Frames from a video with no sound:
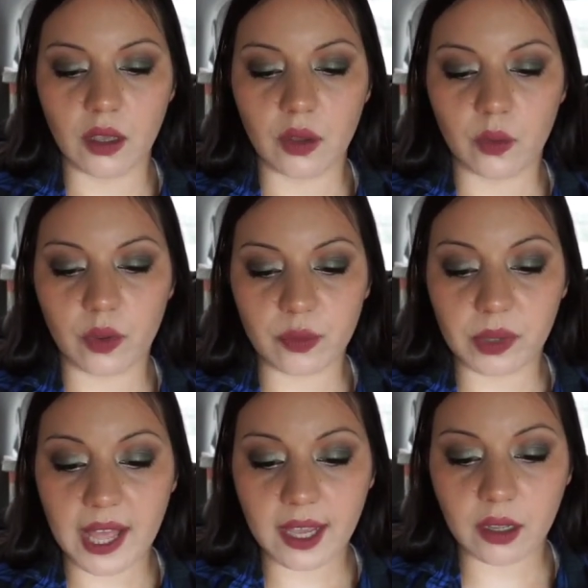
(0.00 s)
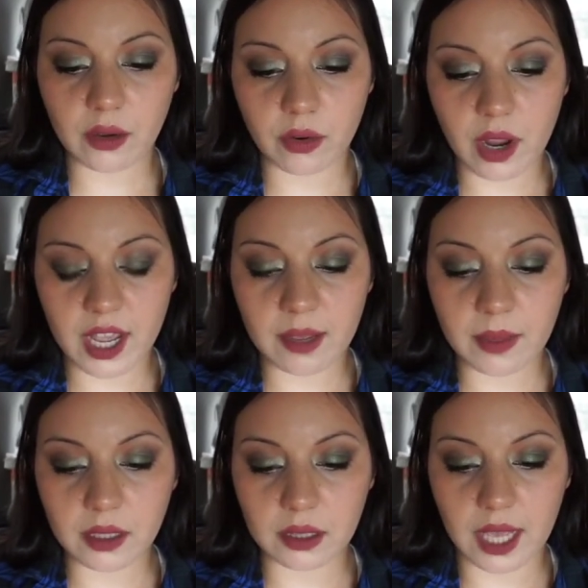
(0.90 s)
With black
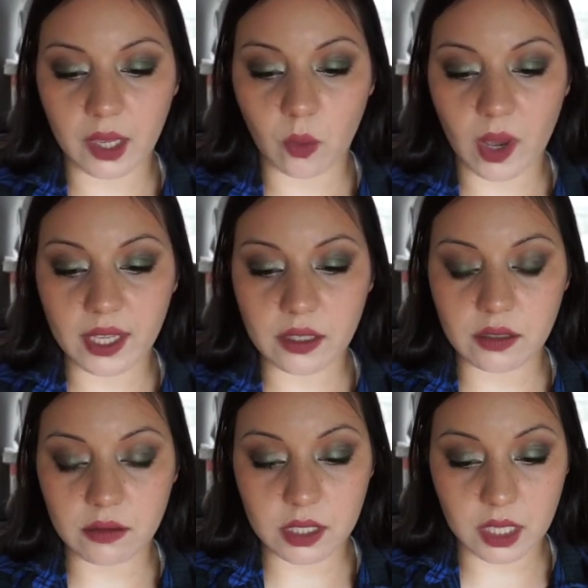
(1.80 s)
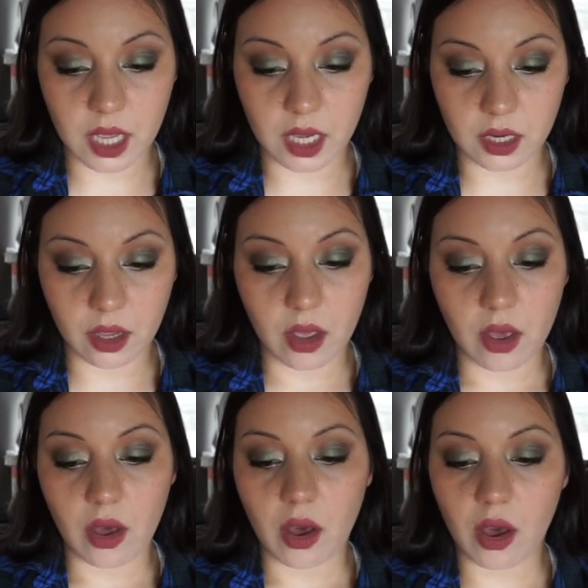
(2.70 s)
crime like white suicide,
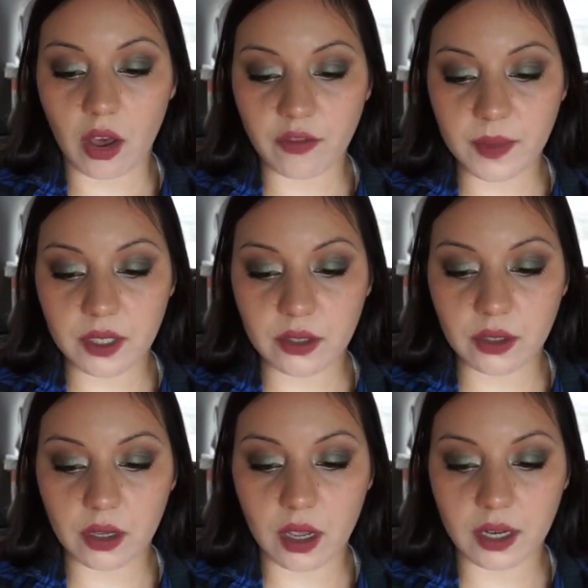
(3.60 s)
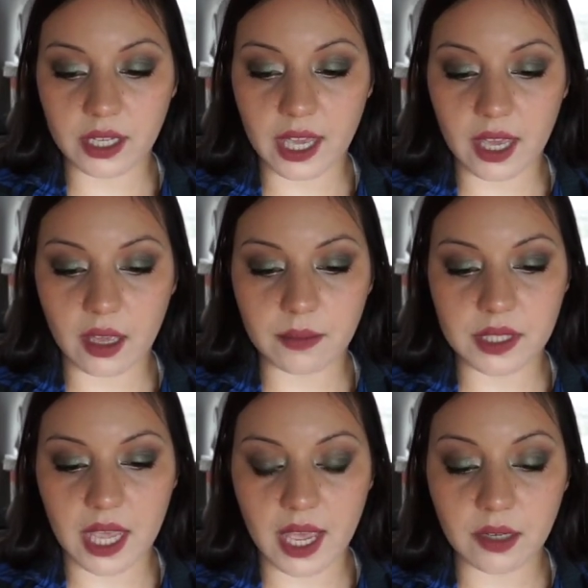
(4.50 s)
Hoffman took
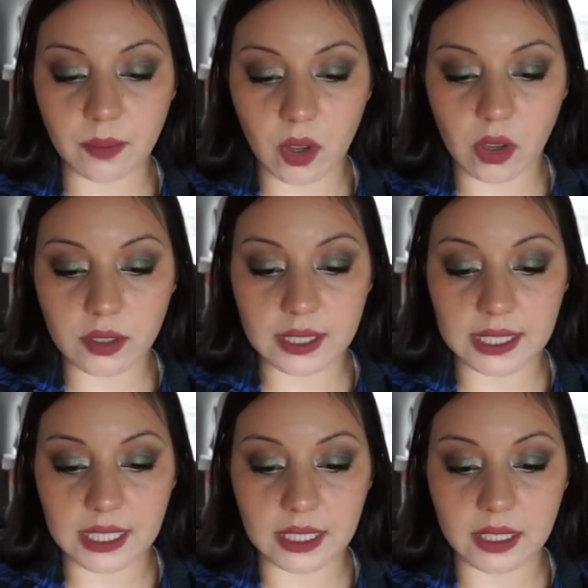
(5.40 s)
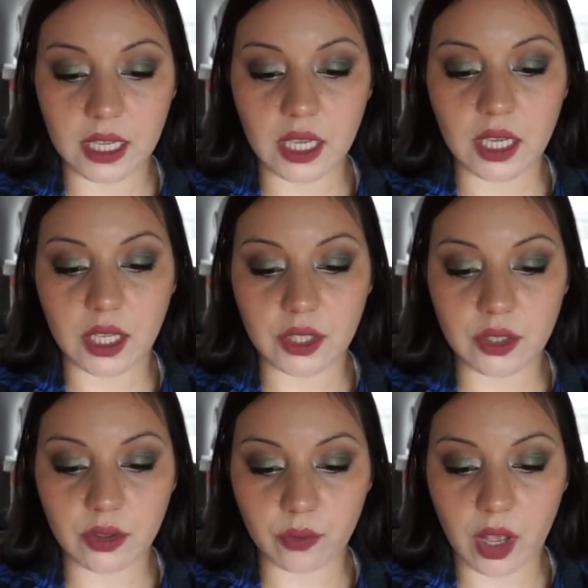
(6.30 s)
Cunningham's and Ball's lead
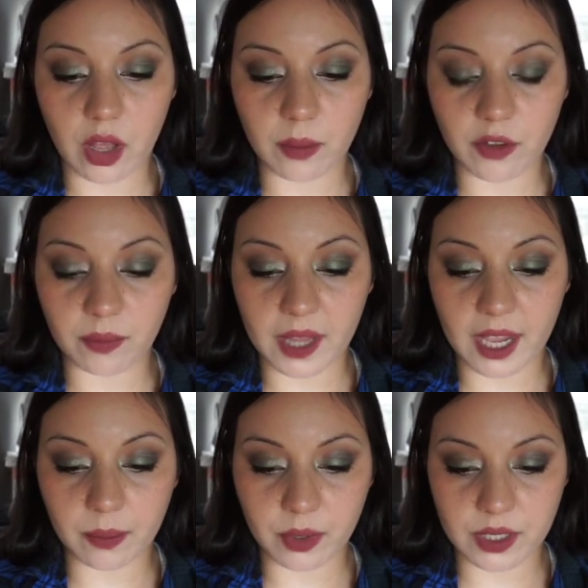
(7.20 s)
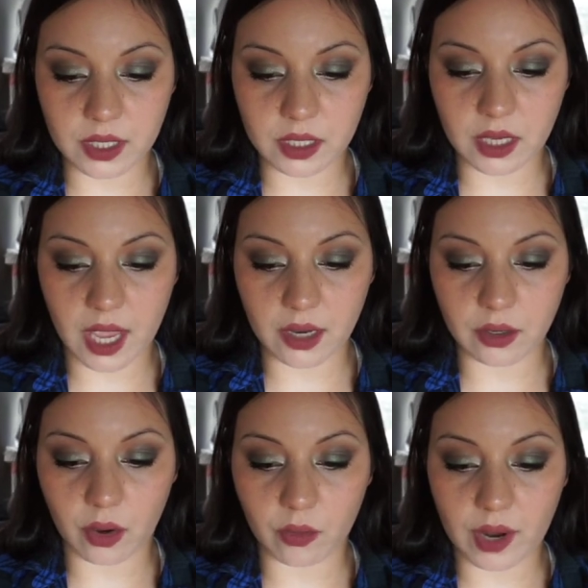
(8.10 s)
into the realm of black prison
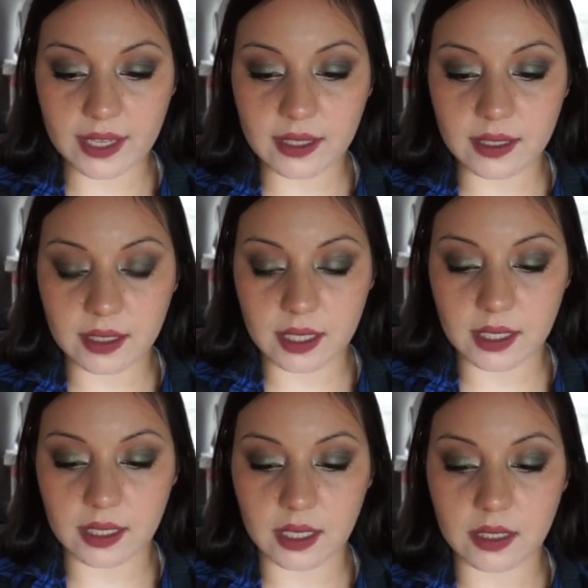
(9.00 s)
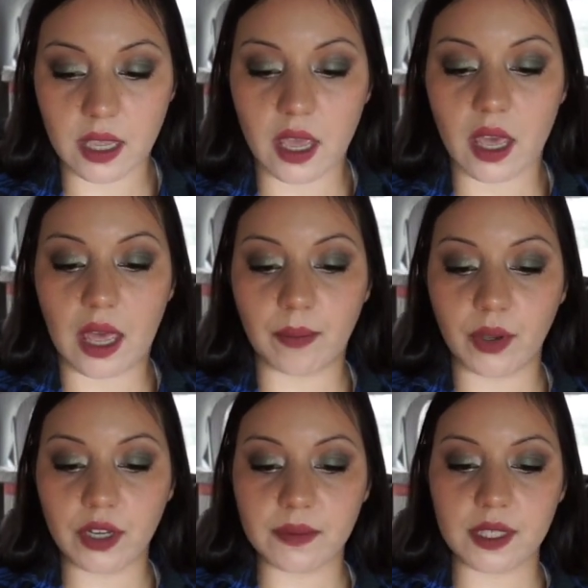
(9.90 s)
and arrest statistics and
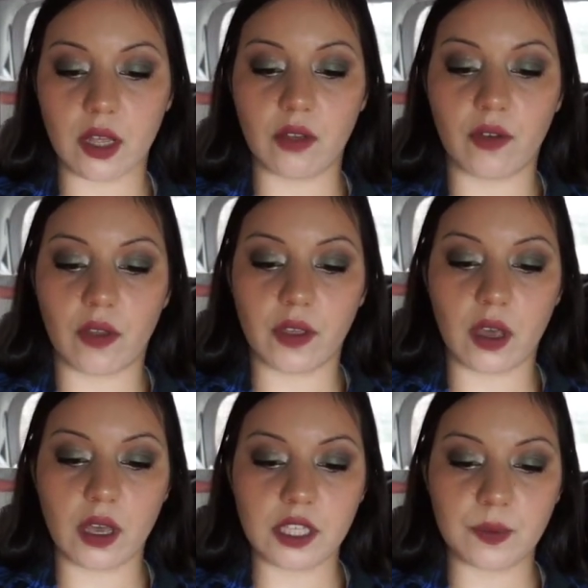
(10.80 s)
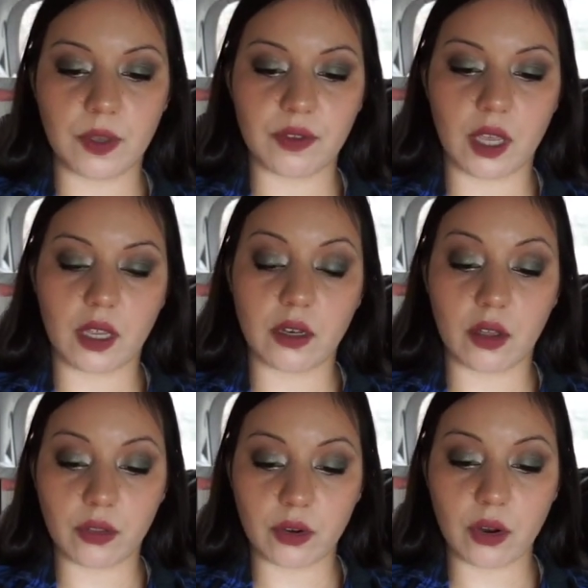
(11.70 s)
put himself on the cusp of yet
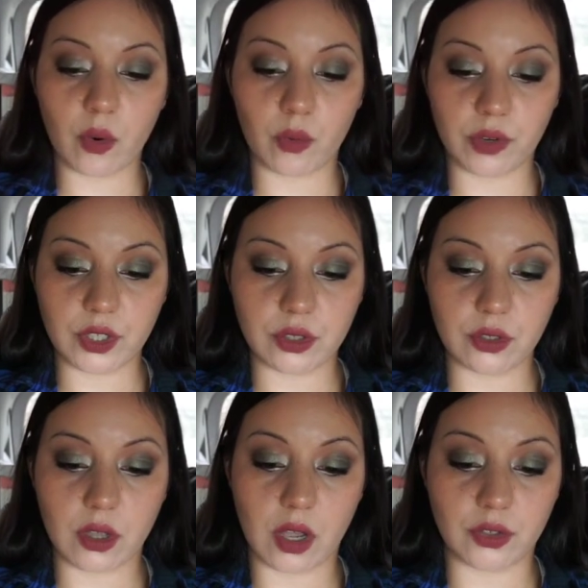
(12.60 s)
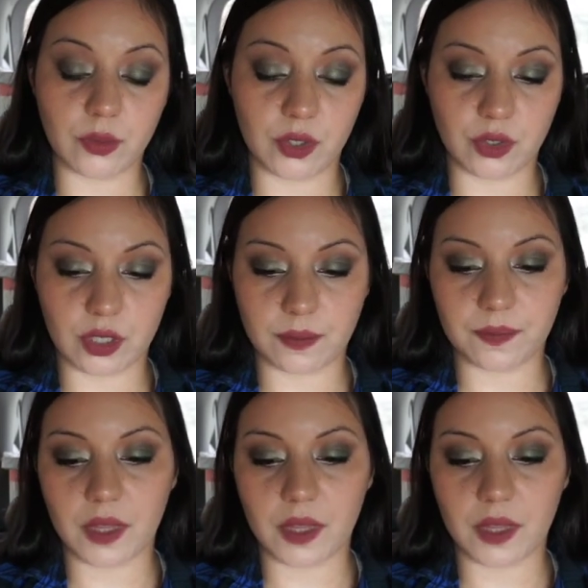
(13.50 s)
another original contribution.